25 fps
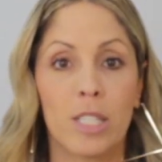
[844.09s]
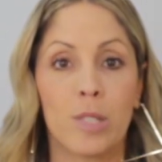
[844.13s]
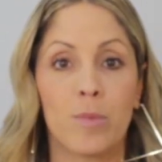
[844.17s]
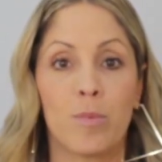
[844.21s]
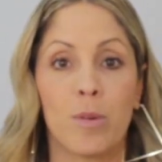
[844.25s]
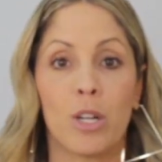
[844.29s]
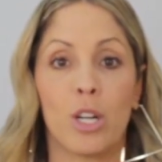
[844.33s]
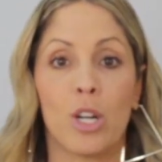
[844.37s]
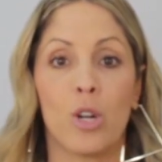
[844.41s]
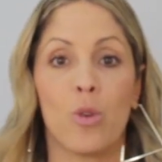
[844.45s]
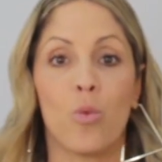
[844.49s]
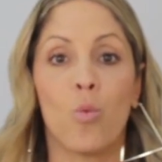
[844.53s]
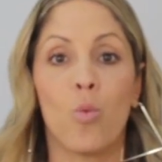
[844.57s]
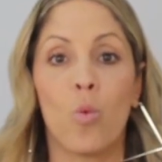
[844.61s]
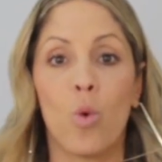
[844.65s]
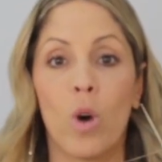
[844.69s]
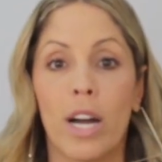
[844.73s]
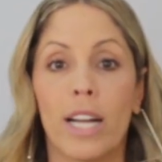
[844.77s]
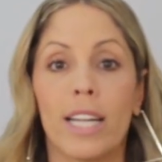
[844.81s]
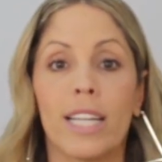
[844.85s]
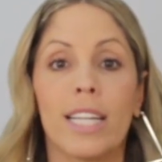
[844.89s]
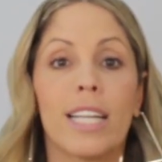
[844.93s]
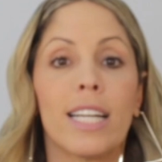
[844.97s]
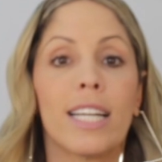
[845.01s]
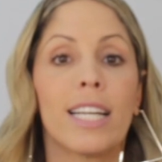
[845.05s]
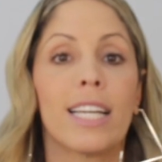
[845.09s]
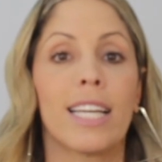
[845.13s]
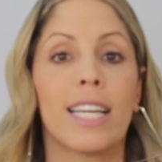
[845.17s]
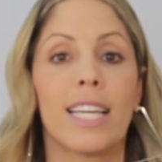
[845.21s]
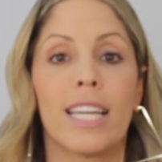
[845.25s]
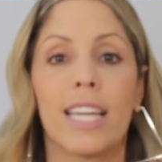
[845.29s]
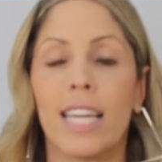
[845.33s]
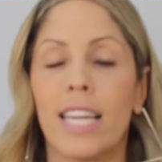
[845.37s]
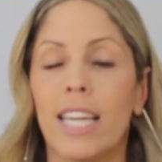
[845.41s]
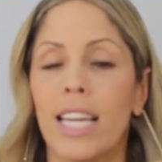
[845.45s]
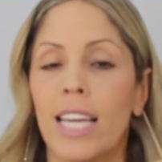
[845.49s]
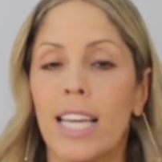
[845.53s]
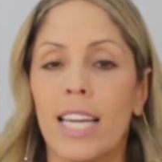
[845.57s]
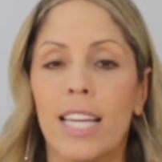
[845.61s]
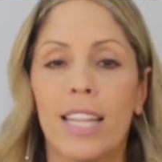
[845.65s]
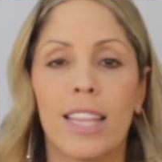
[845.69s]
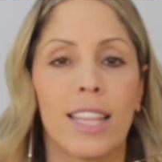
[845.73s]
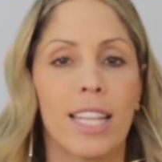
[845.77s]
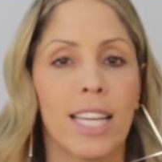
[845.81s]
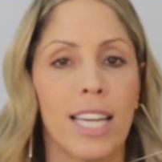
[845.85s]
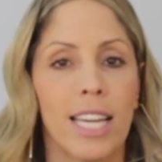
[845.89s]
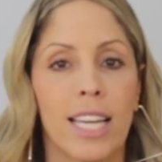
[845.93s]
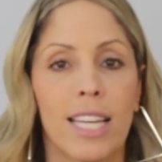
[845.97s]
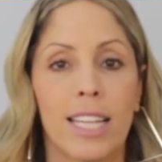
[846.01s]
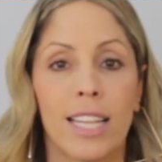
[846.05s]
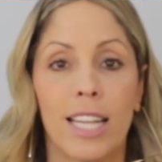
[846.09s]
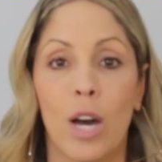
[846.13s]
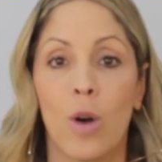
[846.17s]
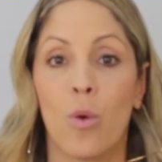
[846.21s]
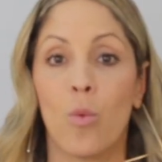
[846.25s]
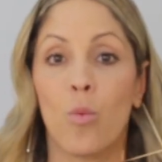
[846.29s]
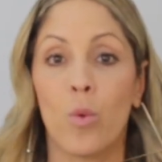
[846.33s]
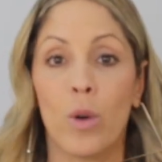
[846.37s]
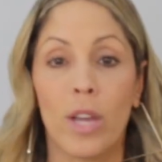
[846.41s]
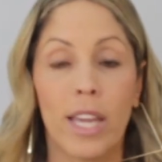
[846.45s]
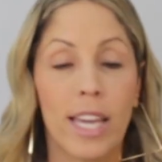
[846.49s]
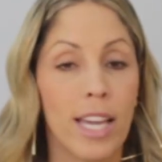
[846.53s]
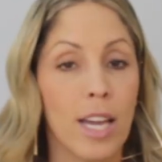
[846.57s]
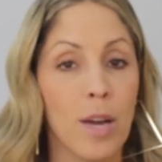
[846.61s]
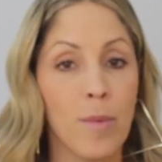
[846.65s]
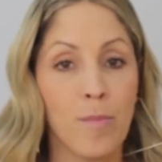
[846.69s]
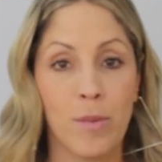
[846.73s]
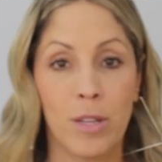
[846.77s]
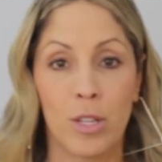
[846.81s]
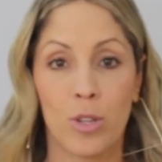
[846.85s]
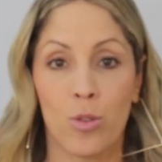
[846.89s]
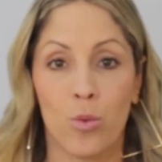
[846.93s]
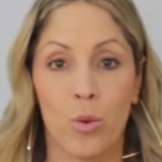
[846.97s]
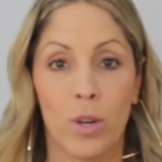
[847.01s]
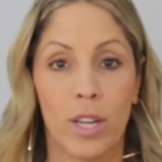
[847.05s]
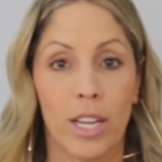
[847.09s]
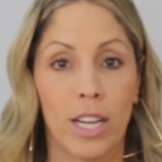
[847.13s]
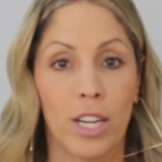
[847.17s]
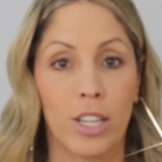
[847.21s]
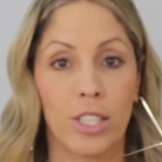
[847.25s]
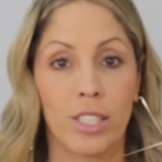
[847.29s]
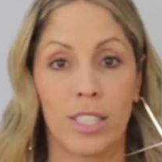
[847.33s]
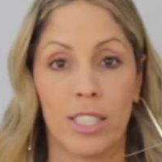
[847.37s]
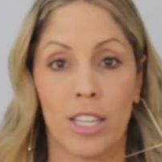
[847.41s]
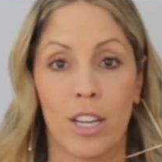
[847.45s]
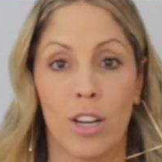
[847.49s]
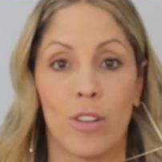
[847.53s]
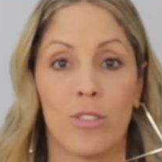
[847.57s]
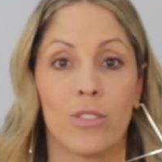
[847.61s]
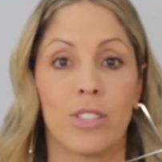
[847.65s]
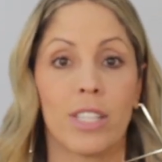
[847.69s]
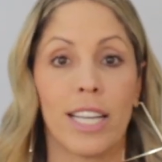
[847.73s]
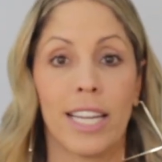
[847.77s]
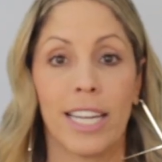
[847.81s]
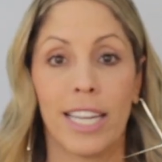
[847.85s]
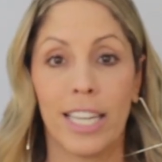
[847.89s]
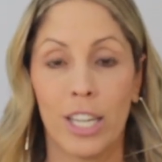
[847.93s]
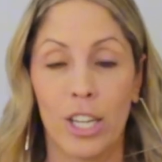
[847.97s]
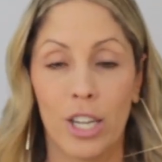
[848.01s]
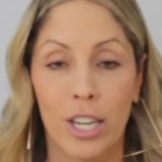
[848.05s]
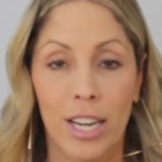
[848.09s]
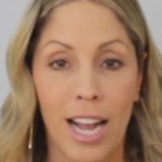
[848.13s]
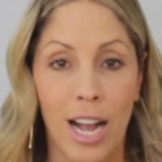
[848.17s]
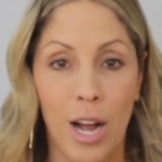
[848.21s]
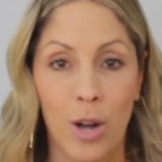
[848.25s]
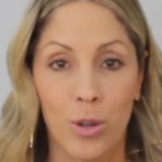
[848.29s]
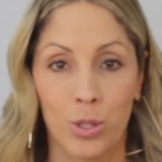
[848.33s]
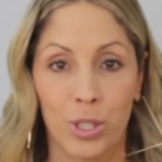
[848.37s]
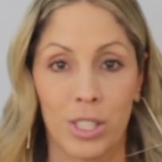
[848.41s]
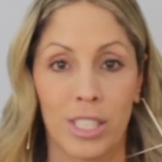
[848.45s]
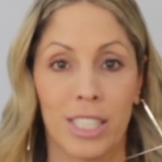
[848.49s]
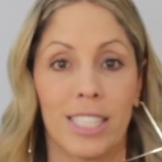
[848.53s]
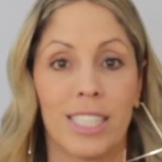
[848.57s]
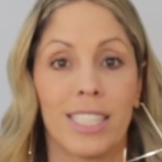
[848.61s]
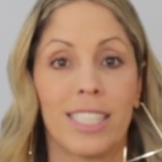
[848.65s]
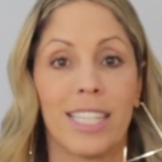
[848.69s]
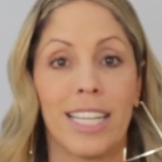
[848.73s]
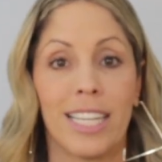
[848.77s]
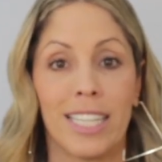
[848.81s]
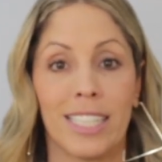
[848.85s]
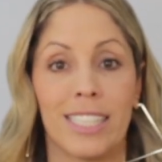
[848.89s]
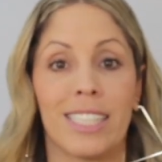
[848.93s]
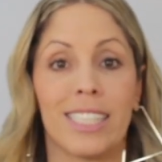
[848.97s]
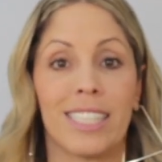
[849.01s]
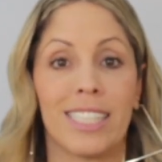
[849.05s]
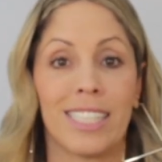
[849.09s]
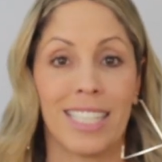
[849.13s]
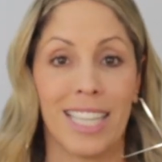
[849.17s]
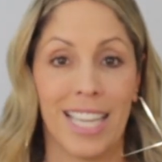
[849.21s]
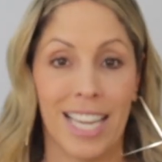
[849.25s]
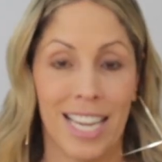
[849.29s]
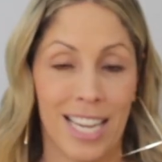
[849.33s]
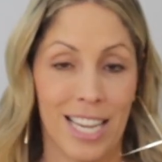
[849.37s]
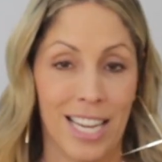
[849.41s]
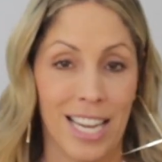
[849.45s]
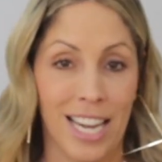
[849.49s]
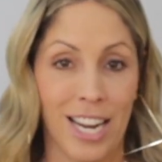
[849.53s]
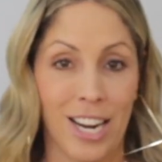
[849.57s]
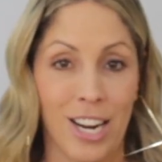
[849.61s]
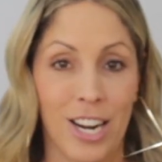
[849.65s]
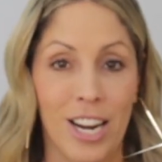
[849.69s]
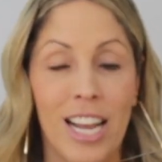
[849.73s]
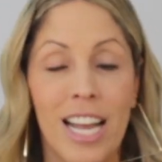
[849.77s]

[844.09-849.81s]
but one key thing that we can be doing ourselves in our houses is skincare.